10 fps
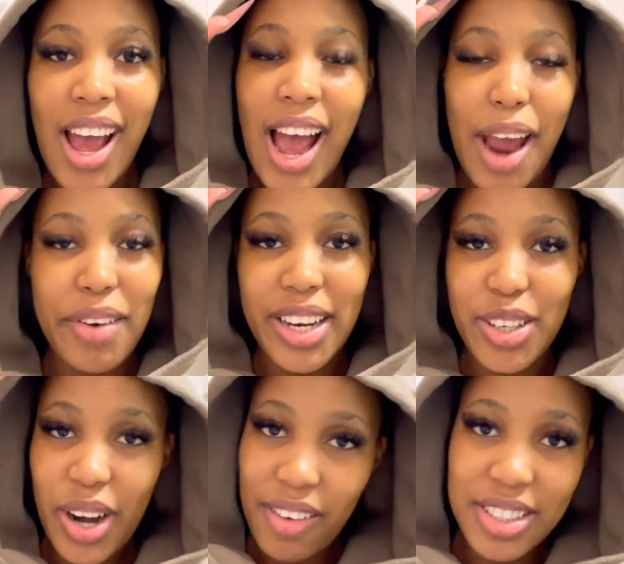I really
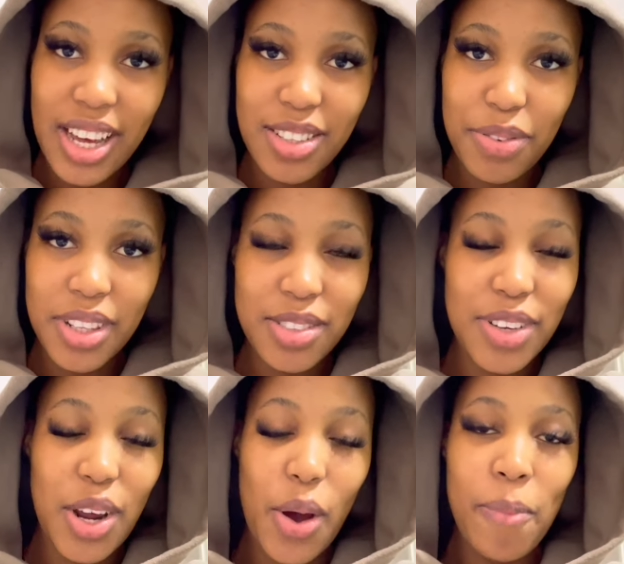don't have a title for this
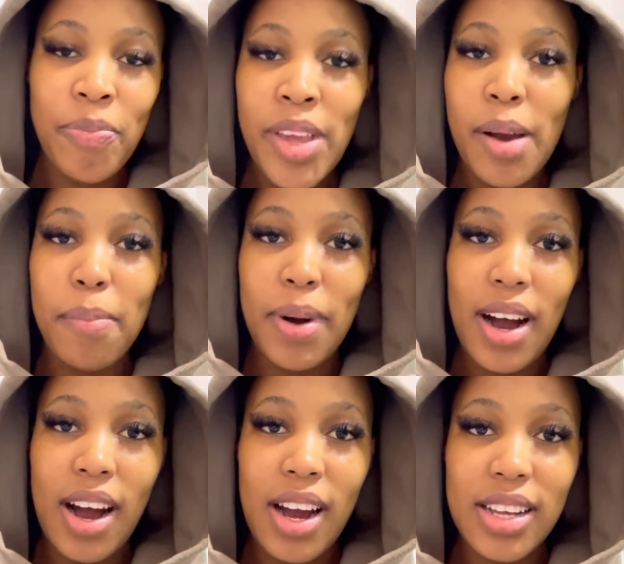video,
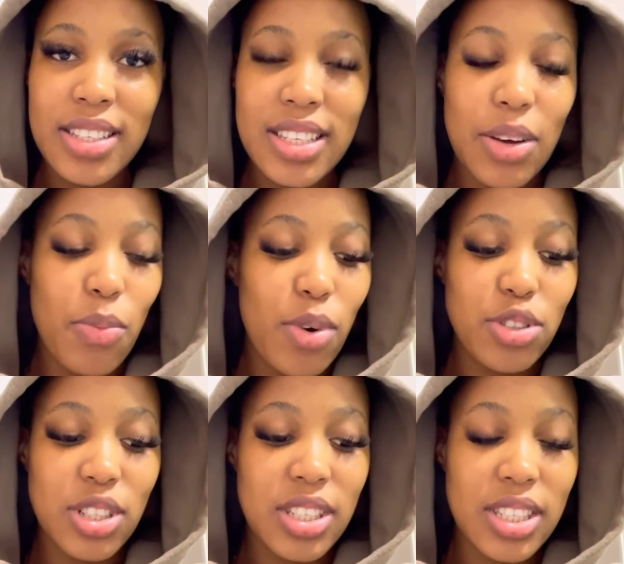but we'll
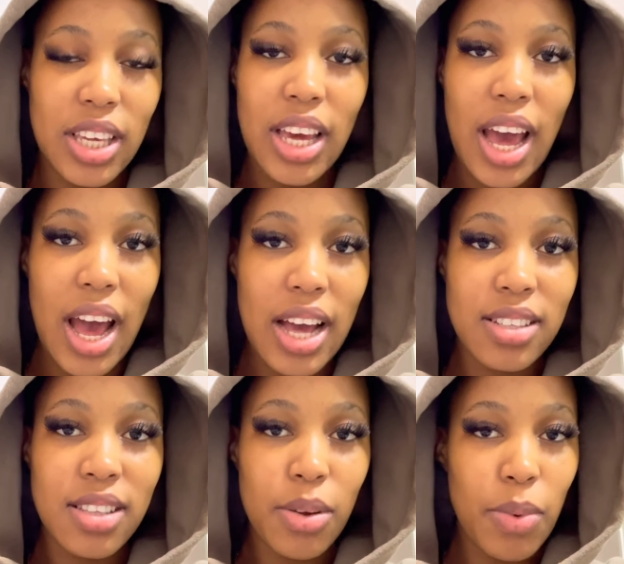just see
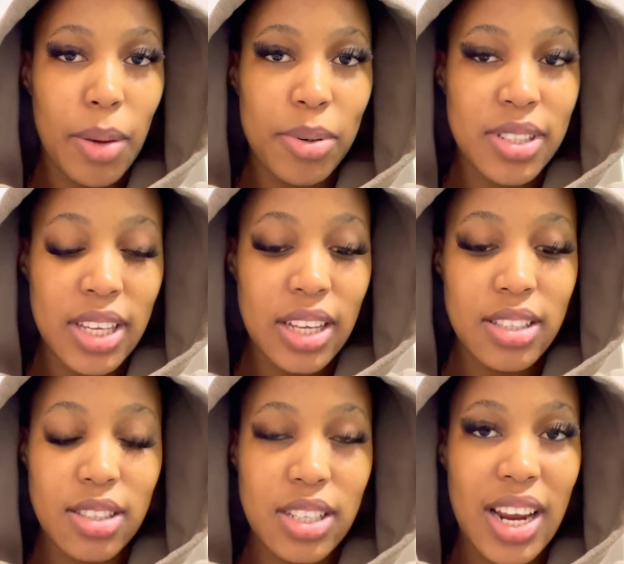as the week
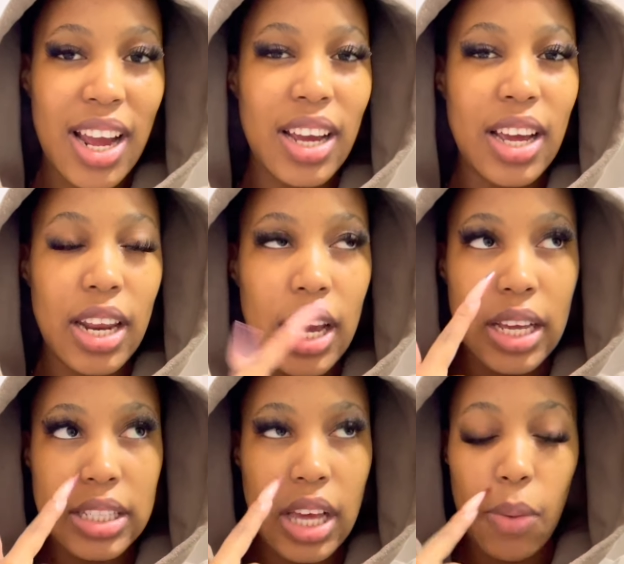proceeds. Today it
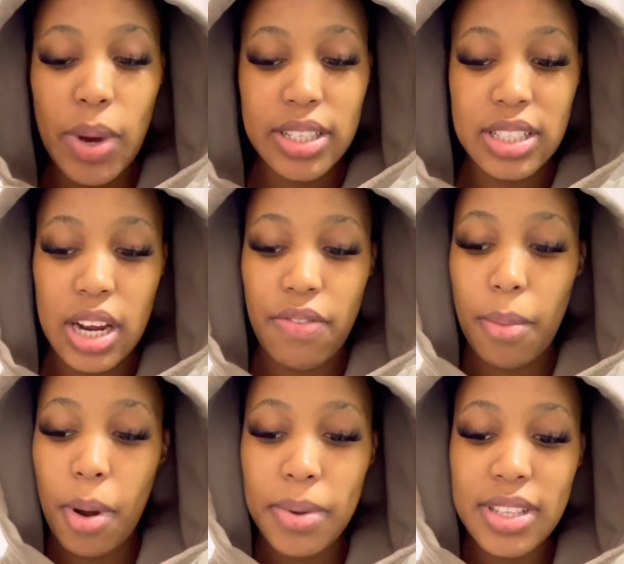is a Wednesday, if I'm
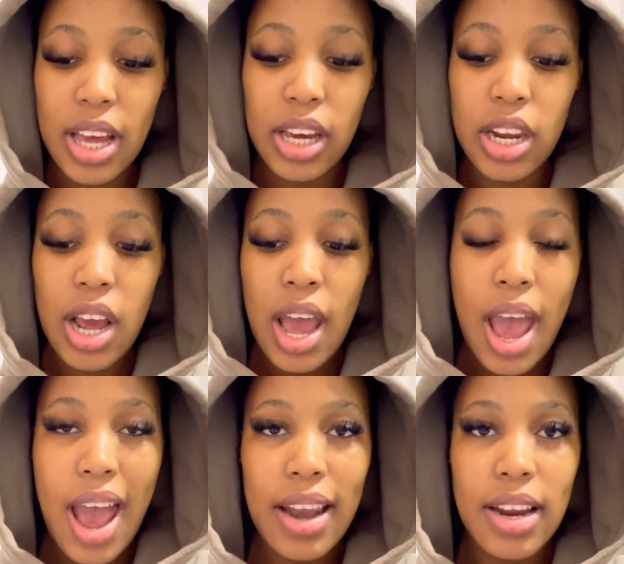not mistaken,
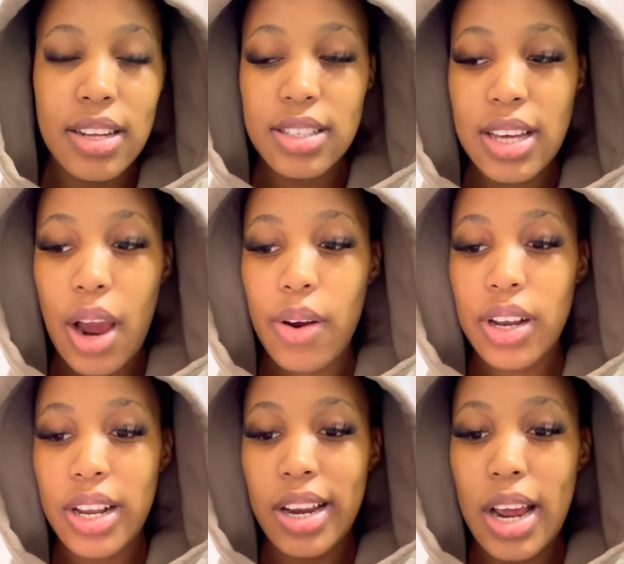and it is
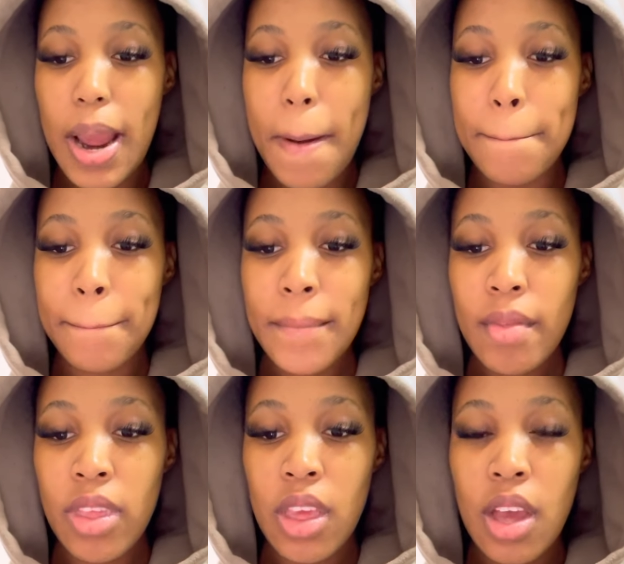currently
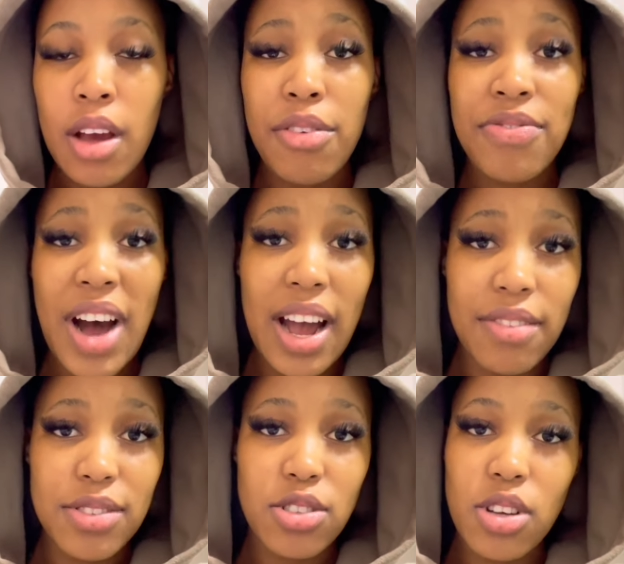
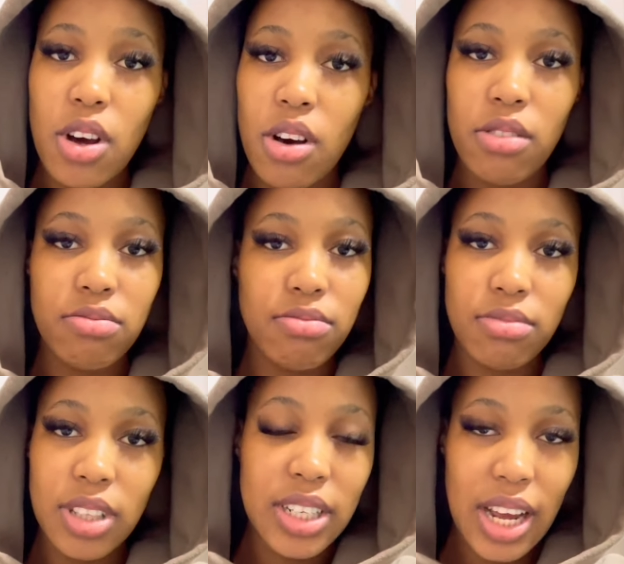5, so
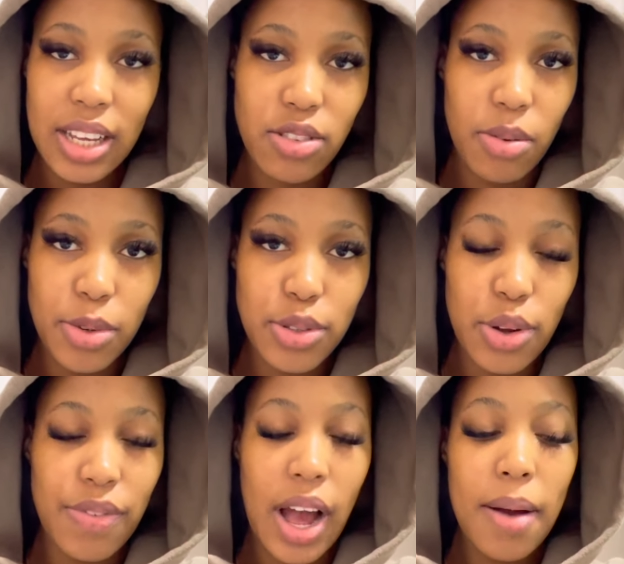the day is almost
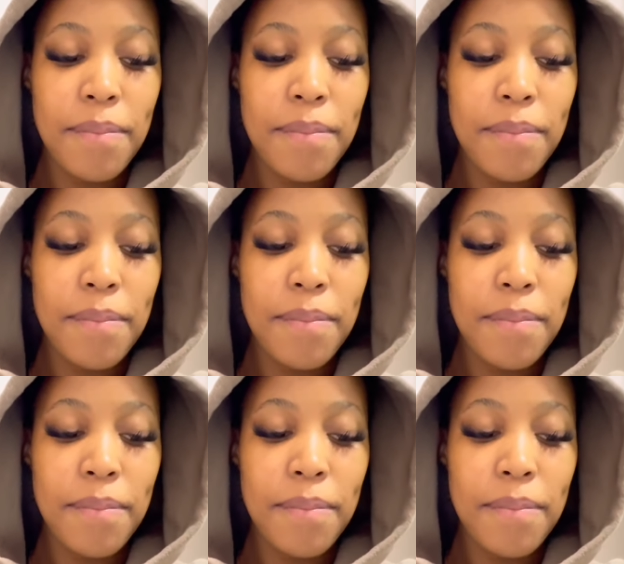over.